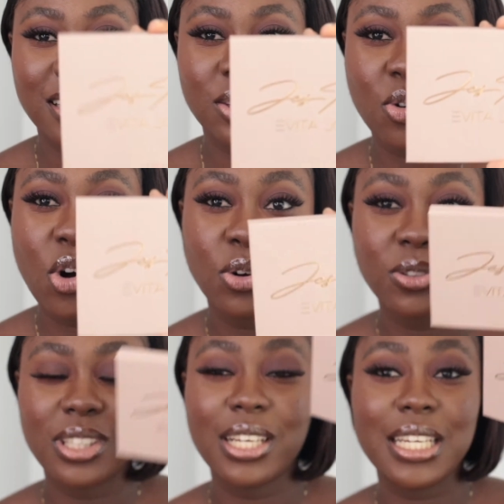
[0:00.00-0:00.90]
is
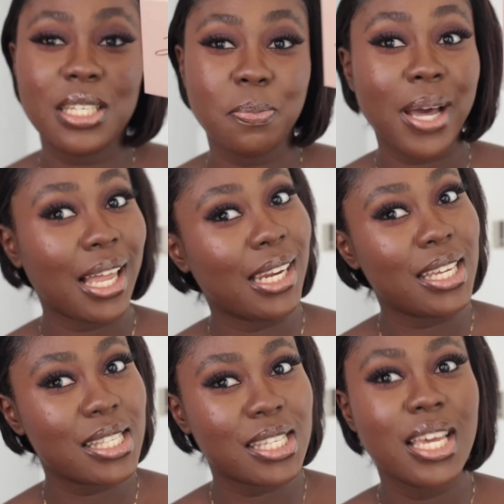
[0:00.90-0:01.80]
called the Lady
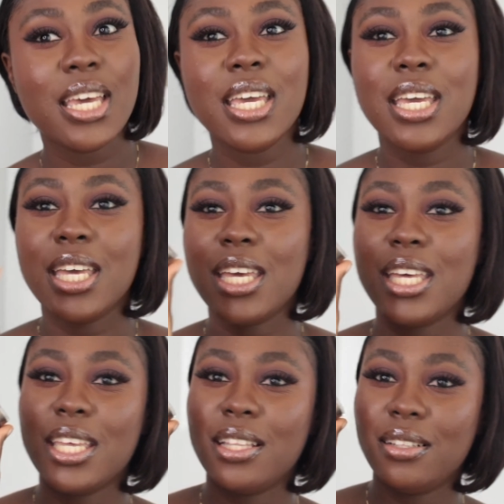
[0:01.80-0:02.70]
Palette,
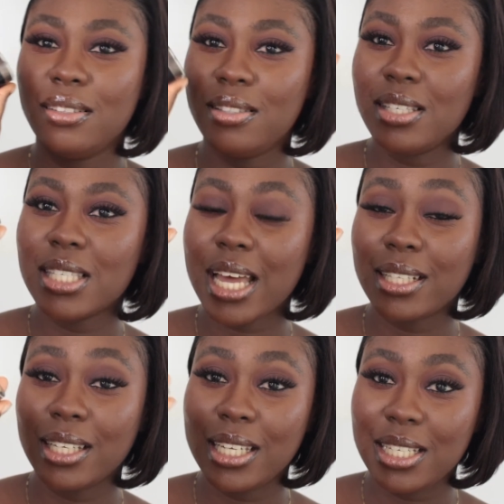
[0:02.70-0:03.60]
and these are
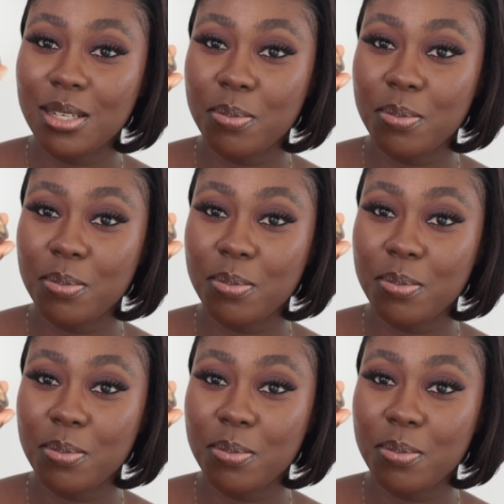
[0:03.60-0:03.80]
the Lady